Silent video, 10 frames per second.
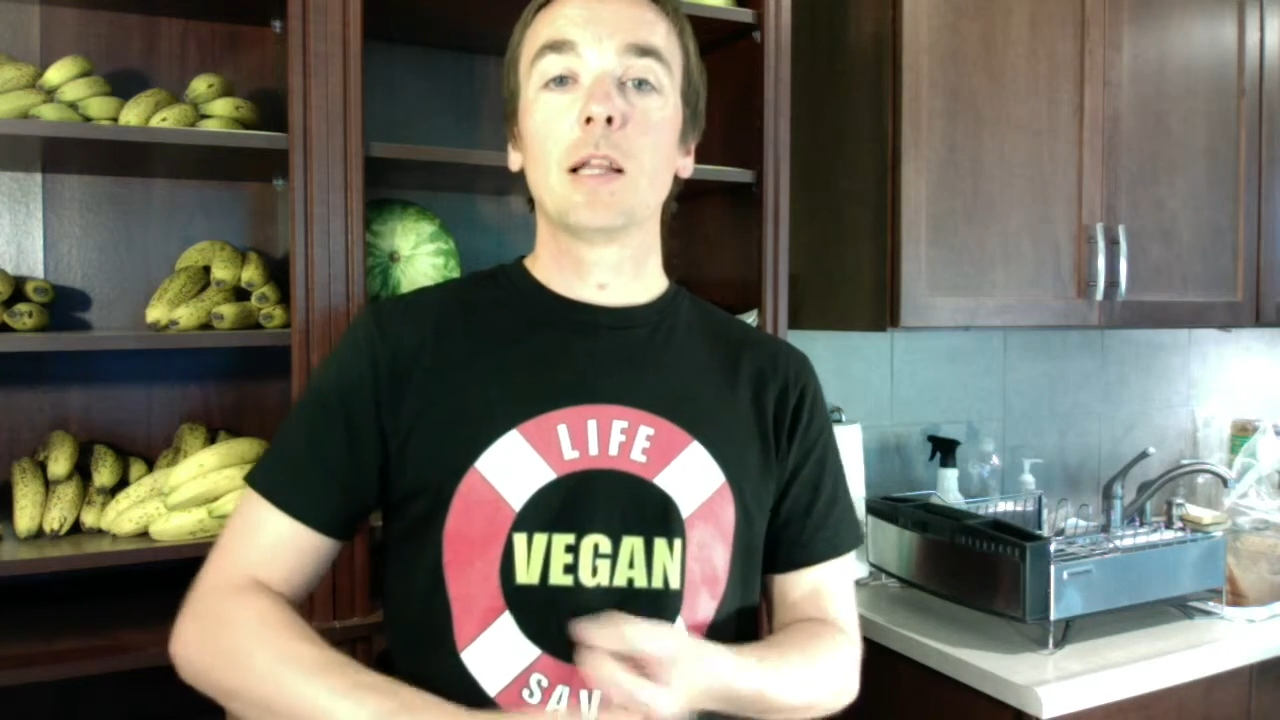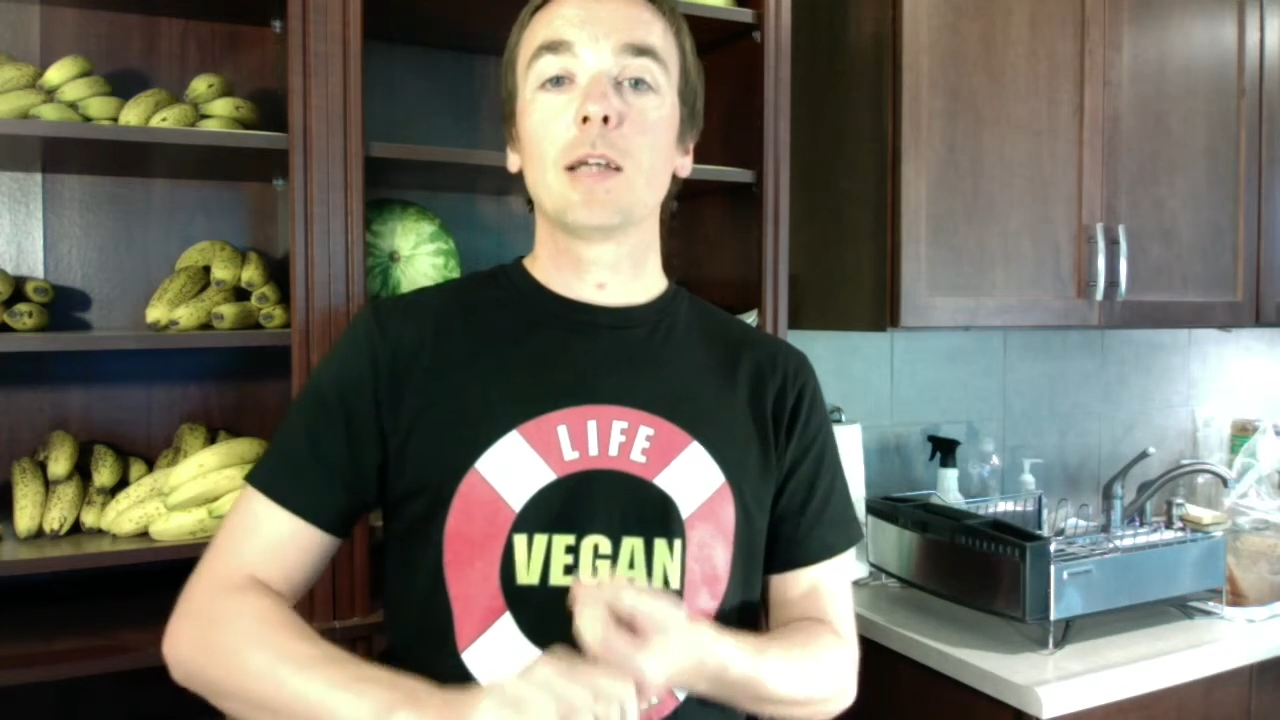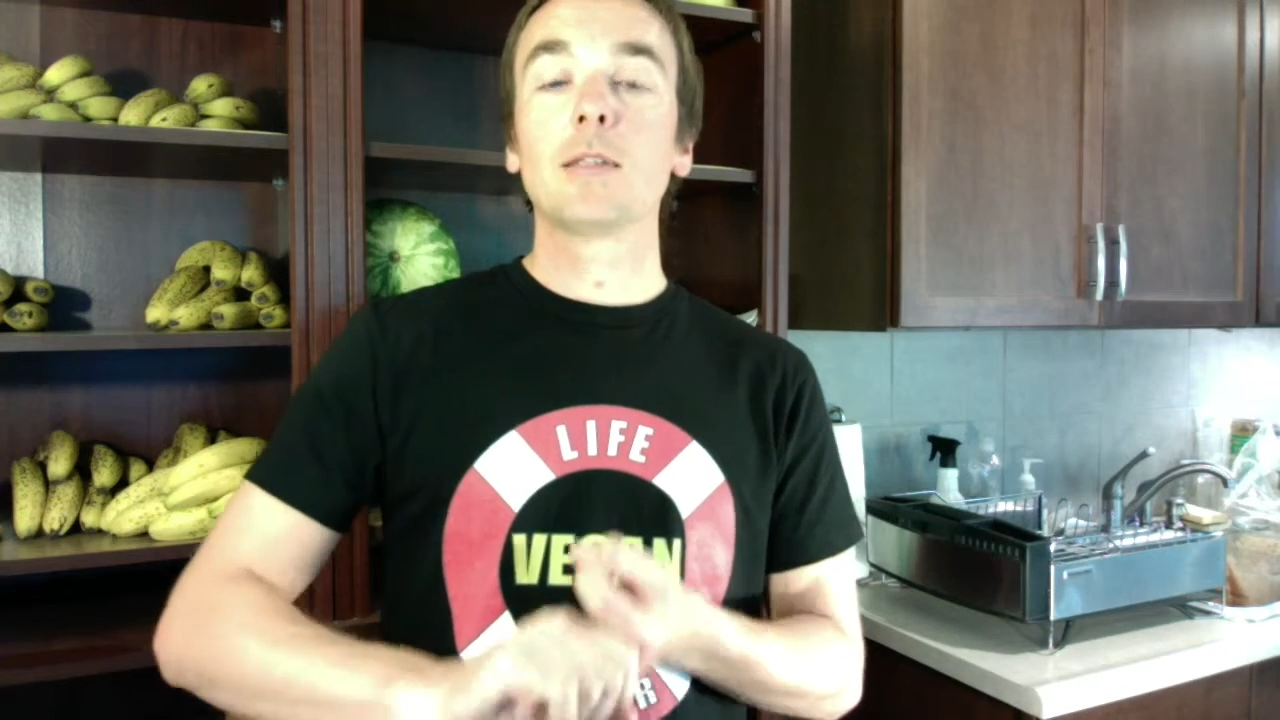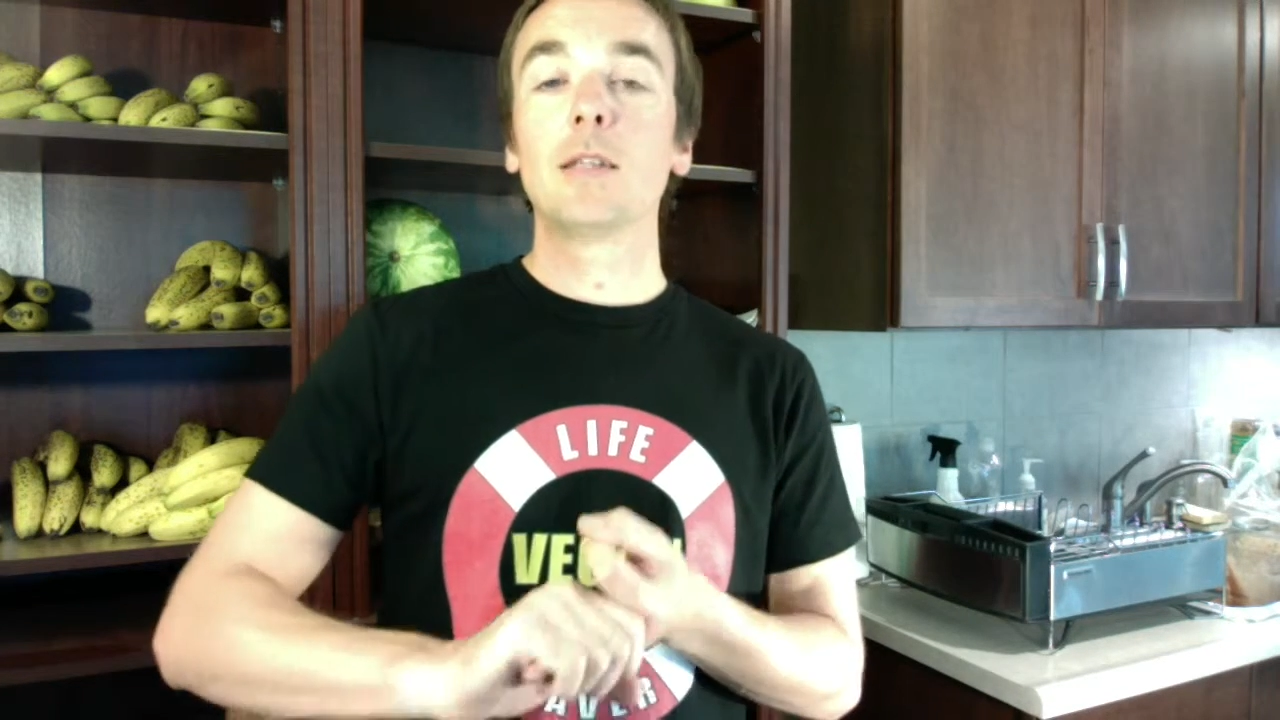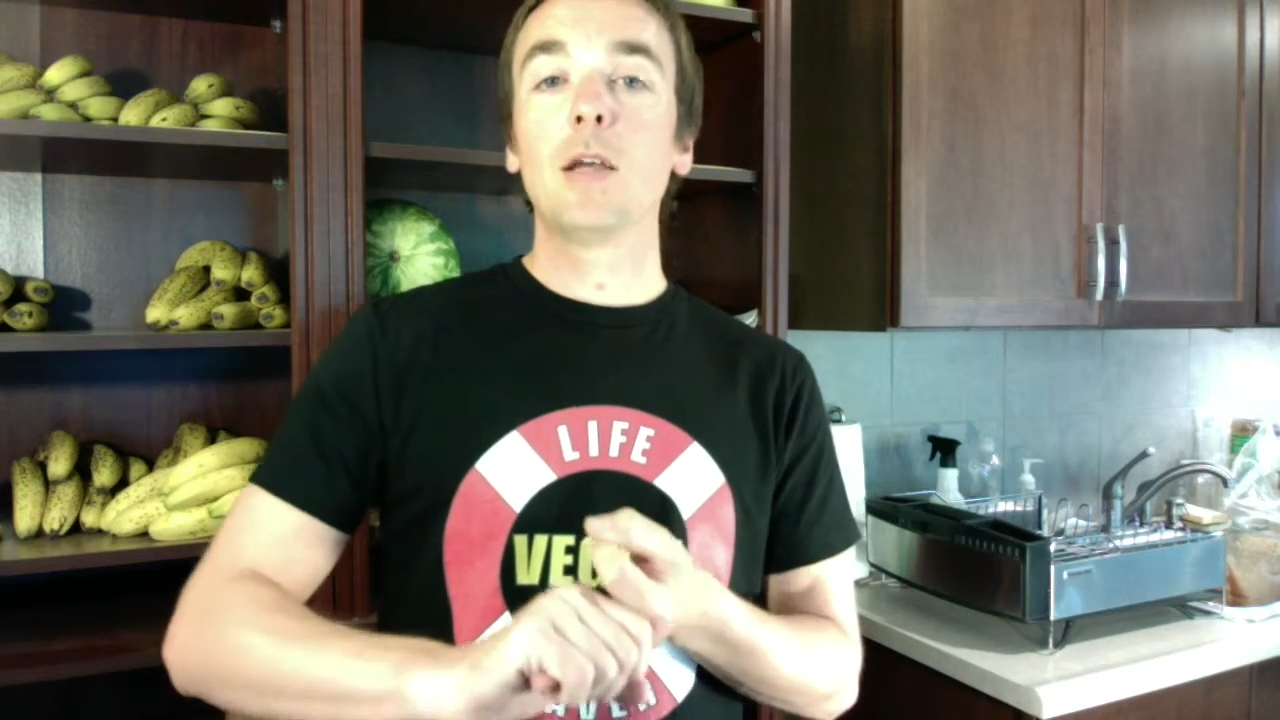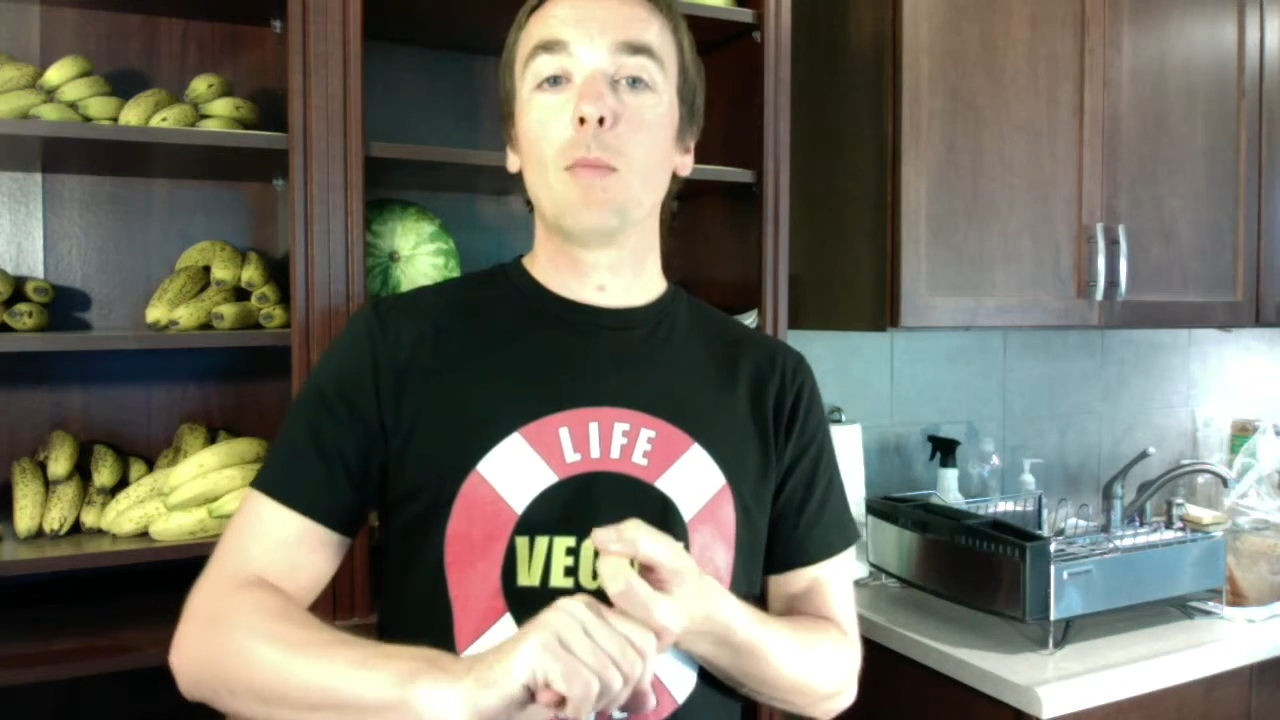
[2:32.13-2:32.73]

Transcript: That's the